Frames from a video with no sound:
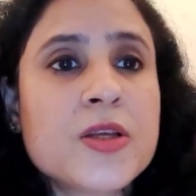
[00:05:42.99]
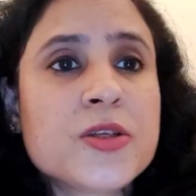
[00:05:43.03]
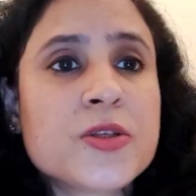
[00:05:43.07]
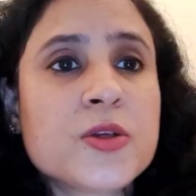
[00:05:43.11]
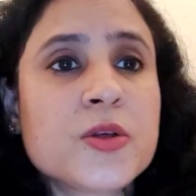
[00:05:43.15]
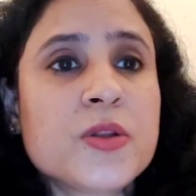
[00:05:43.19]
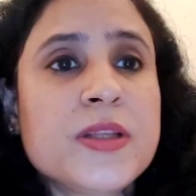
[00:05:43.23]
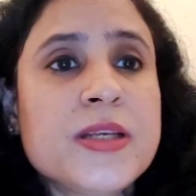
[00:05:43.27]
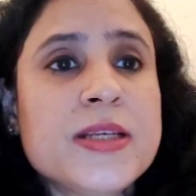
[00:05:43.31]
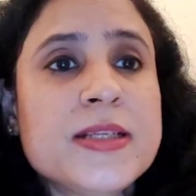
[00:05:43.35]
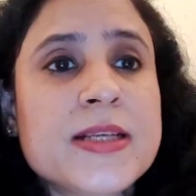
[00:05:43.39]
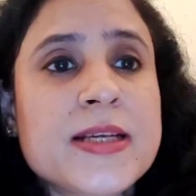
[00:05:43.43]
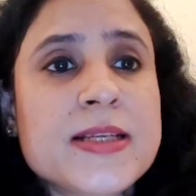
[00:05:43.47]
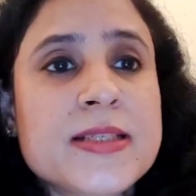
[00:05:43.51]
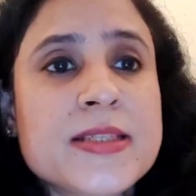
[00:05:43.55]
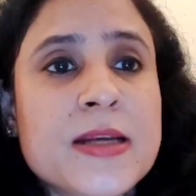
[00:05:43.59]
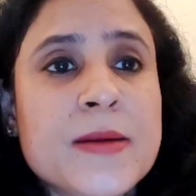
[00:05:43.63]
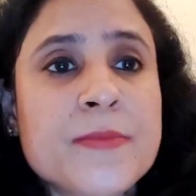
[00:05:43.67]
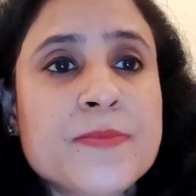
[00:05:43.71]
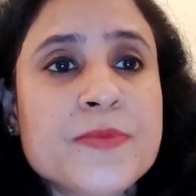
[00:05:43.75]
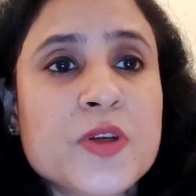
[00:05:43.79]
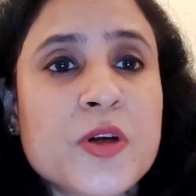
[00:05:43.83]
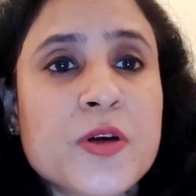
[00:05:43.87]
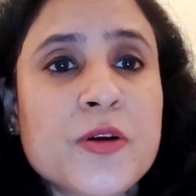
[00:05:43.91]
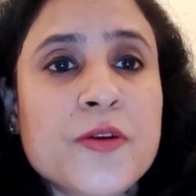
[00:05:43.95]
So these are
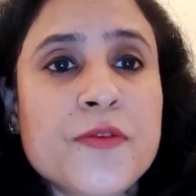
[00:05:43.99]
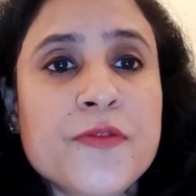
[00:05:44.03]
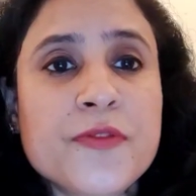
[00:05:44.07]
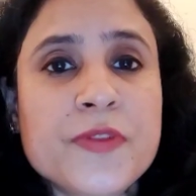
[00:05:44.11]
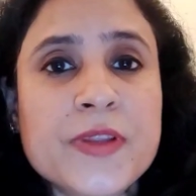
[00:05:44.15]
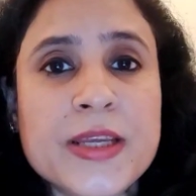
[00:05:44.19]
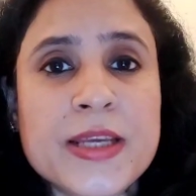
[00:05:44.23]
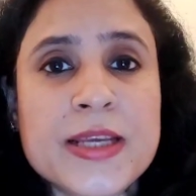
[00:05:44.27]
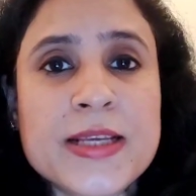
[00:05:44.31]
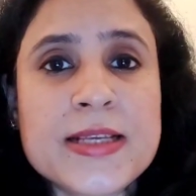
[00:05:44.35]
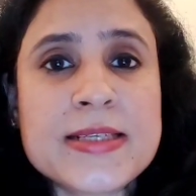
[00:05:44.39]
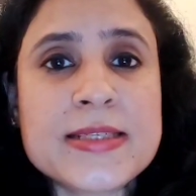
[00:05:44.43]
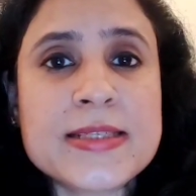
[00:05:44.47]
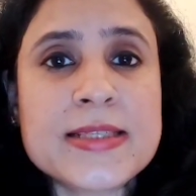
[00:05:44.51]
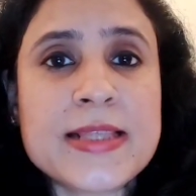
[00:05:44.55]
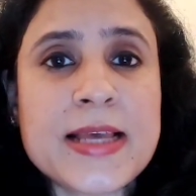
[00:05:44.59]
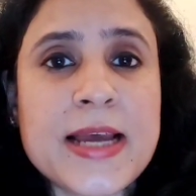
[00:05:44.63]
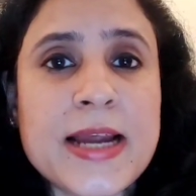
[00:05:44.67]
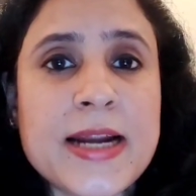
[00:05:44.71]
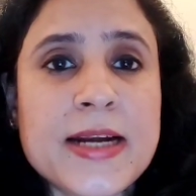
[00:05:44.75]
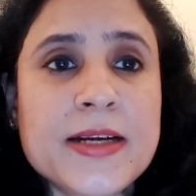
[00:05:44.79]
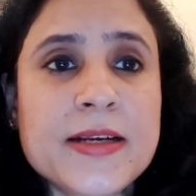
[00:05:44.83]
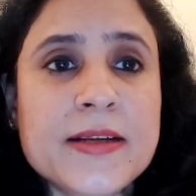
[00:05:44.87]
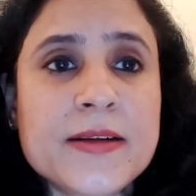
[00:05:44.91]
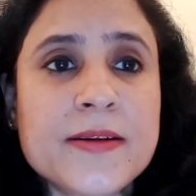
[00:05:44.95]
some sort of things
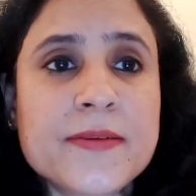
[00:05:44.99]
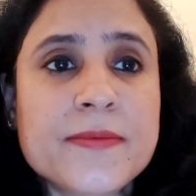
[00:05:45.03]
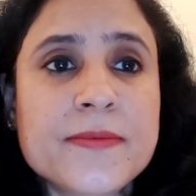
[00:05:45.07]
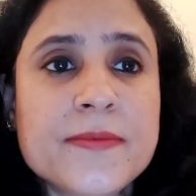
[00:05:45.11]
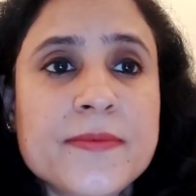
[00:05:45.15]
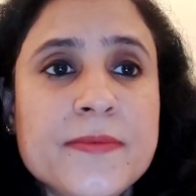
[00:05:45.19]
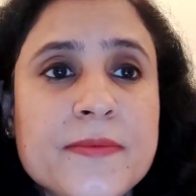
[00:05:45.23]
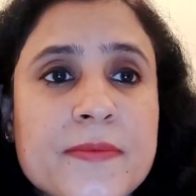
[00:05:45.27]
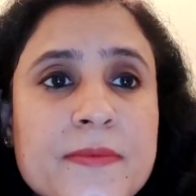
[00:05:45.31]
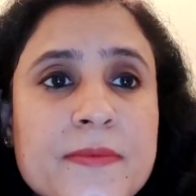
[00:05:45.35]
that